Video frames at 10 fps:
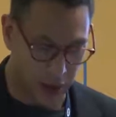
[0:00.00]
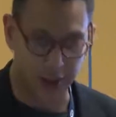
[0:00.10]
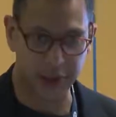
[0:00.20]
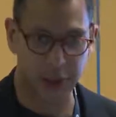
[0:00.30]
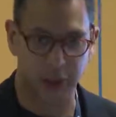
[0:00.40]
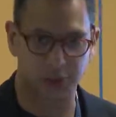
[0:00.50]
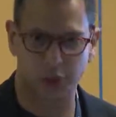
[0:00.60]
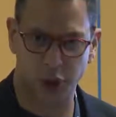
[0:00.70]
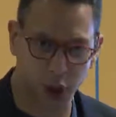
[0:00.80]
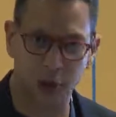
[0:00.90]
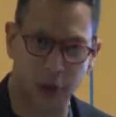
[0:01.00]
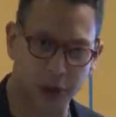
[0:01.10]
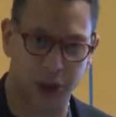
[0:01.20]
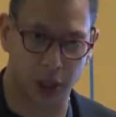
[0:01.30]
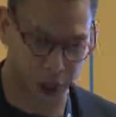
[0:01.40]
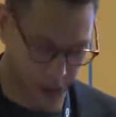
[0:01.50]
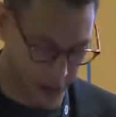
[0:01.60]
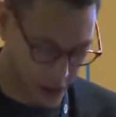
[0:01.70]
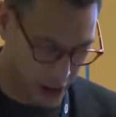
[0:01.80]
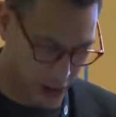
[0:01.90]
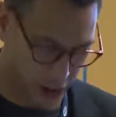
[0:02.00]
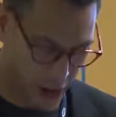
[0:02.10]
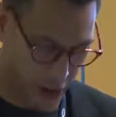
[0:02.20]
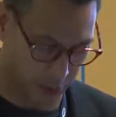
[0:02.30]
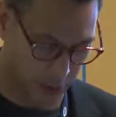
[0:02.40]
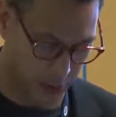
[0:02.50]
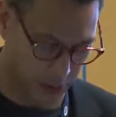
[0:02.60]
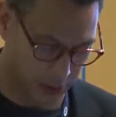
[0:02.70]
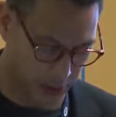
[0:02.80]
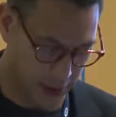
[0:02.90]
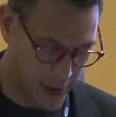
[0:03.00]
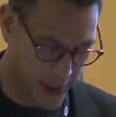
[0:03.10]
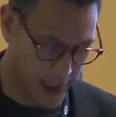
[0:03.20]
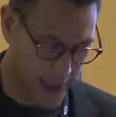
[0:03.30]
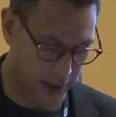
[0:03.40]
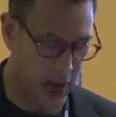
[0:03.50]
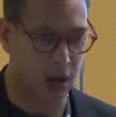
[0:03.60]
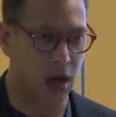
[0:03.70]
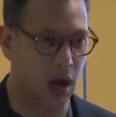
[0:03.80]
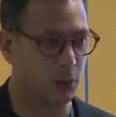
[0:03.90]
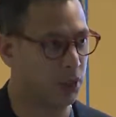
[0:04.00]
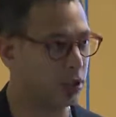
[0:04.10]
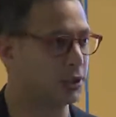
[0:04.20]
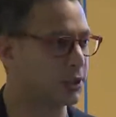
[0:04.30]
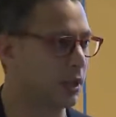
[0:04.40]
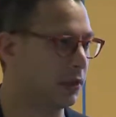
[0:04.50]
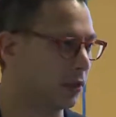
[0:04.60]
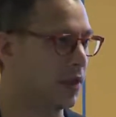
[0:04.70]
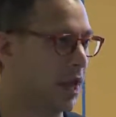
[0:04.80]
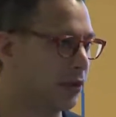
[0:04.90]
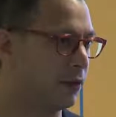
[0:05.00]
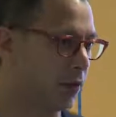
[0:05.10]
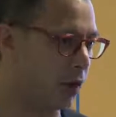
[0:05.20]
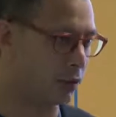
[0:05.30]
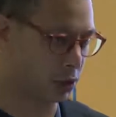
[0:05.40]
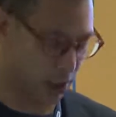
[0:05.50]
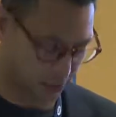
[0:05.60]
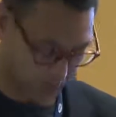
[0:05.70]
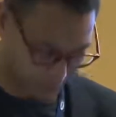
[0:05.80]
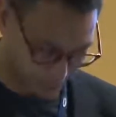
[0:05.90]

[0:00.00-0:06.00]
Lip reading: And this is turbocharging the sharing economy as we see it today, and we could see the death of ownership.